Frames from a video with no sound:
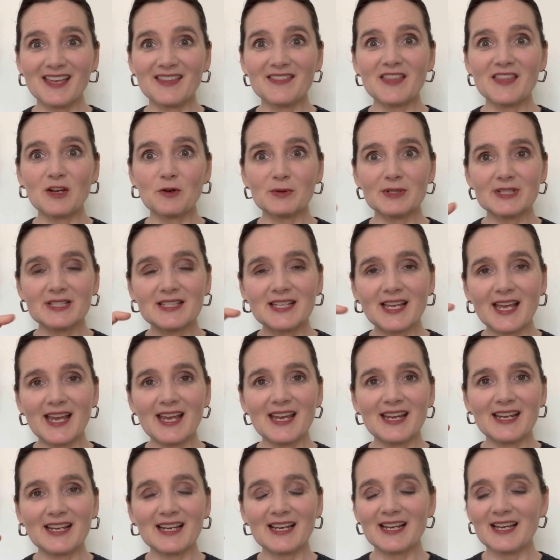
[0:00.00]
And they would
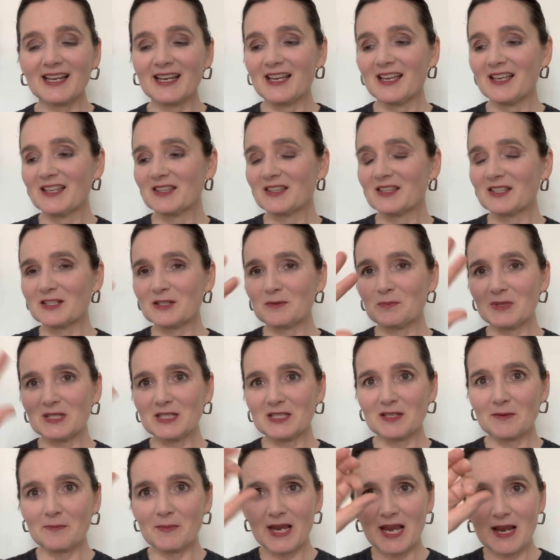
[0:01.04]
take this
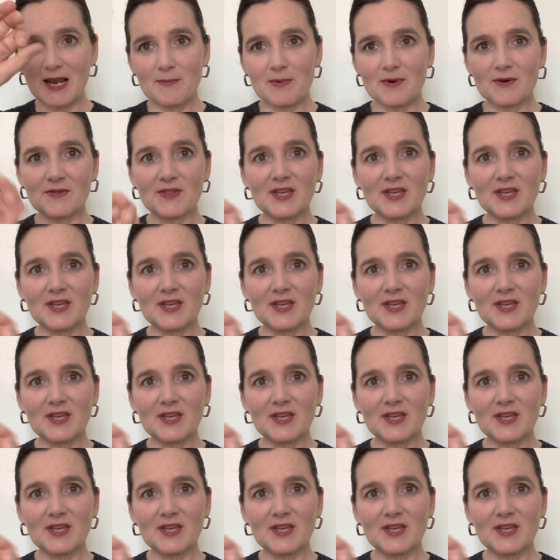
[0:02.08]
piece of paper